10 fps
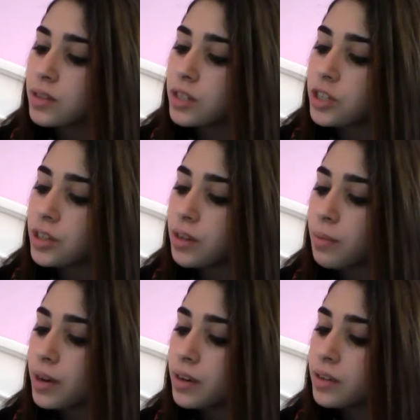the chilly
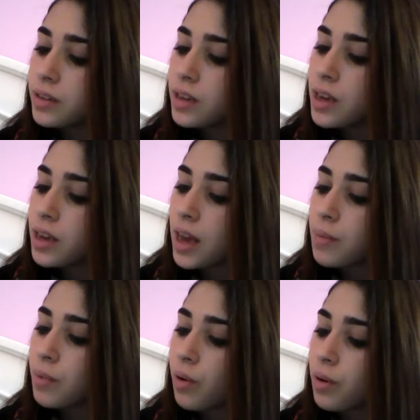wind
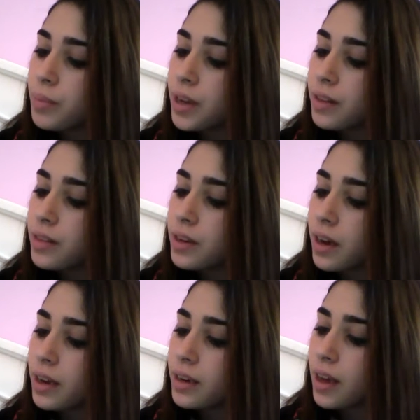came o'er me in the
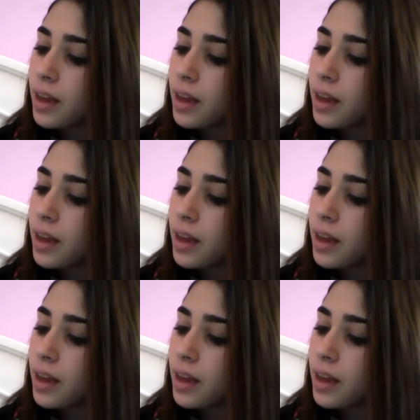night,